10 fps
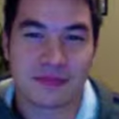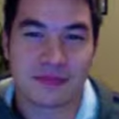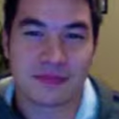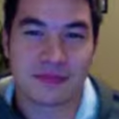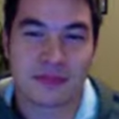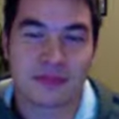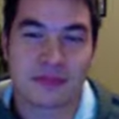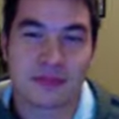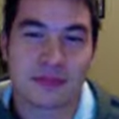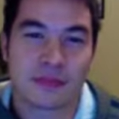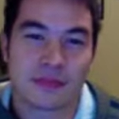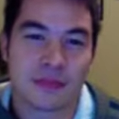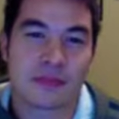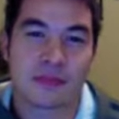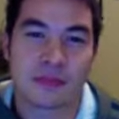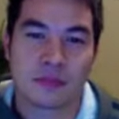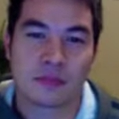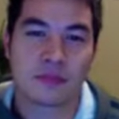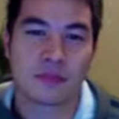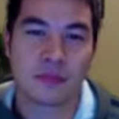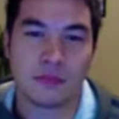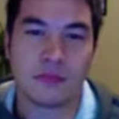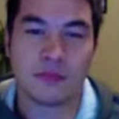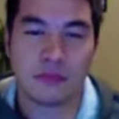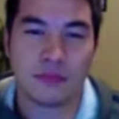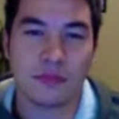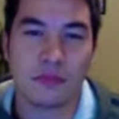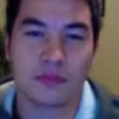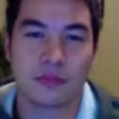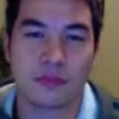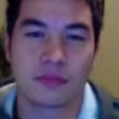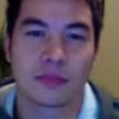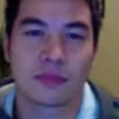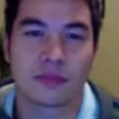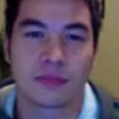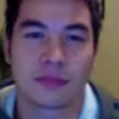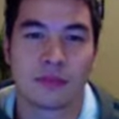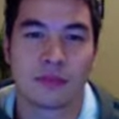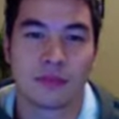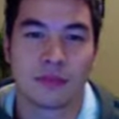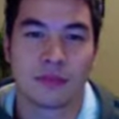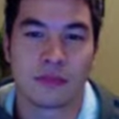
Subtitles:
This person isn't speaking.